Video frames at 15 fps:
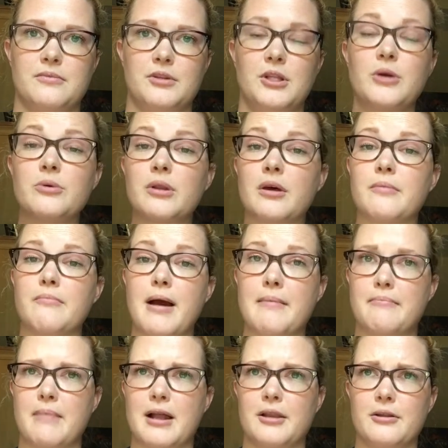Luna,
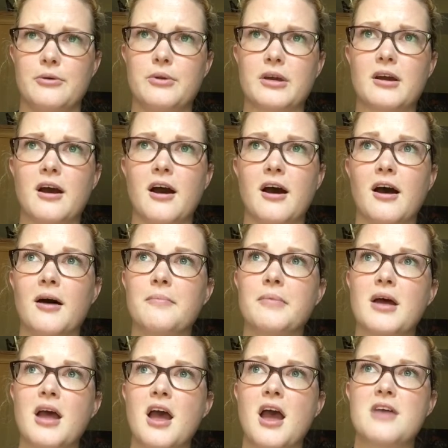my Luna cup.
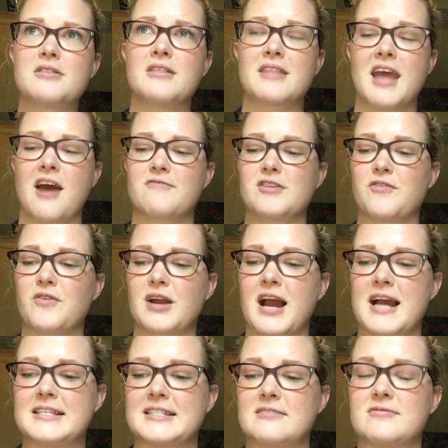Then they have different
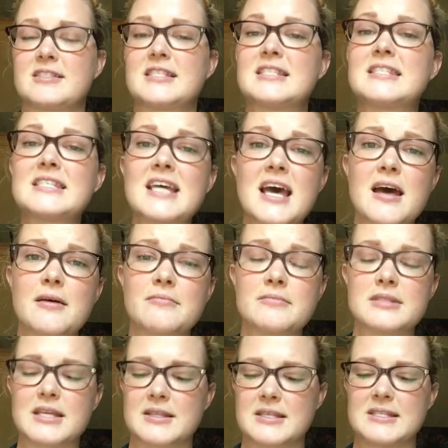kinds of
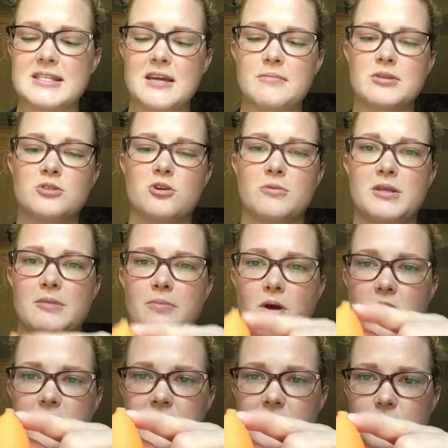stems, and the stem is normally the
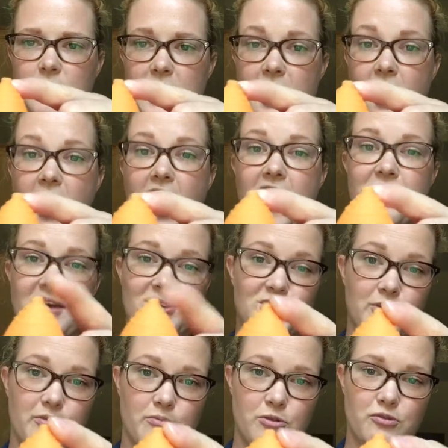part that's right here. I have actually
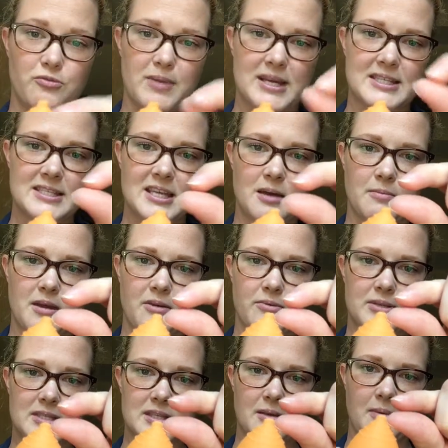removed my stem. It
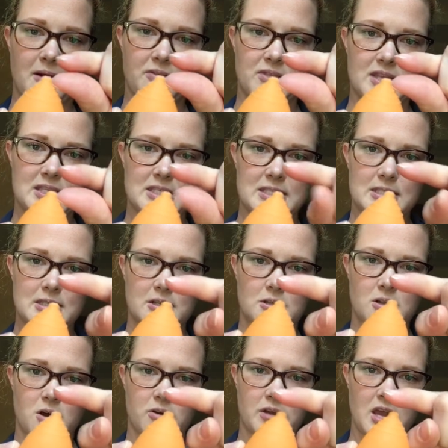was about this
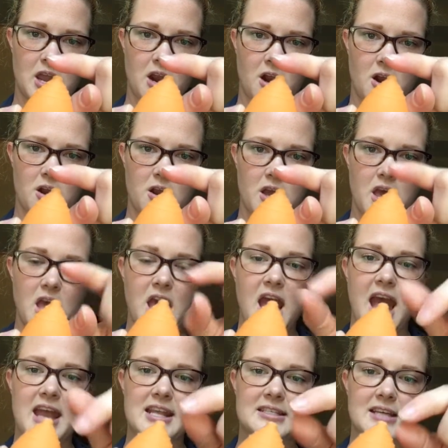long here,
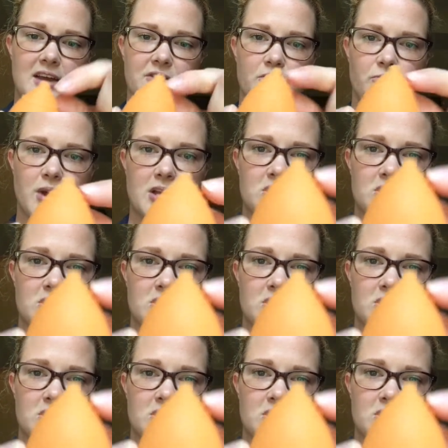and it's got the